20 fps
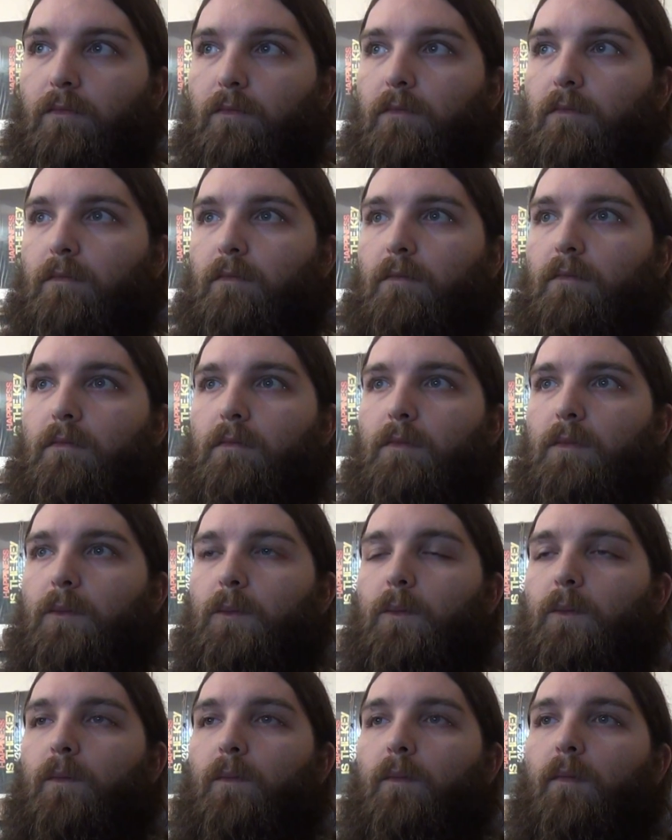
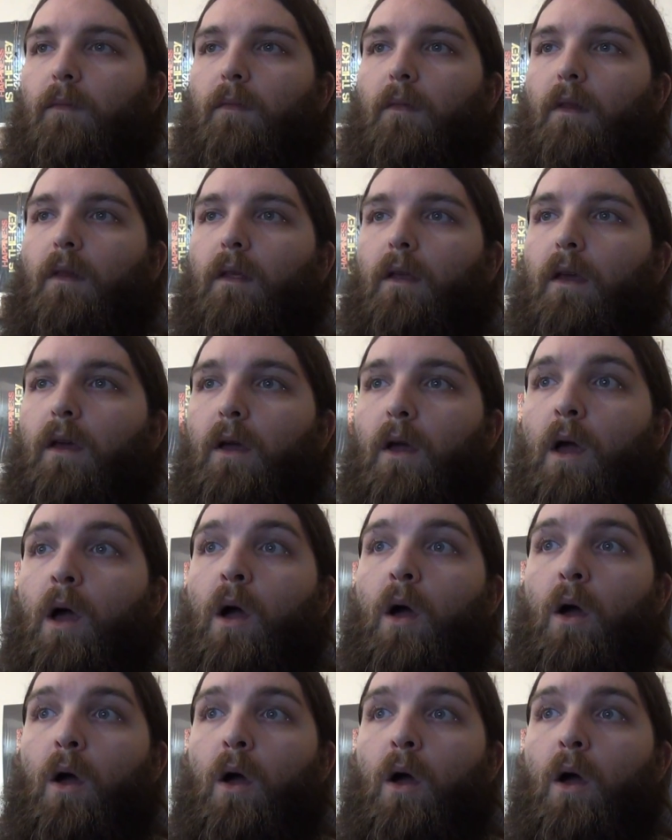No one is speaking in this clip.